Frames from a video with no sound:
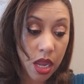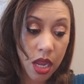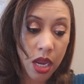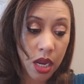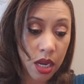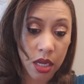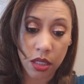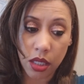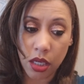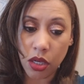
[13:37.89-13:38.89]

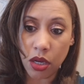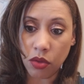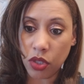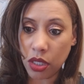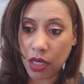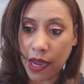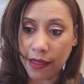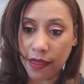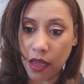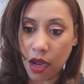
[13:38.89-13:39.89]
And you know, just
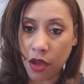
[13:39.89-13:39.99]
like the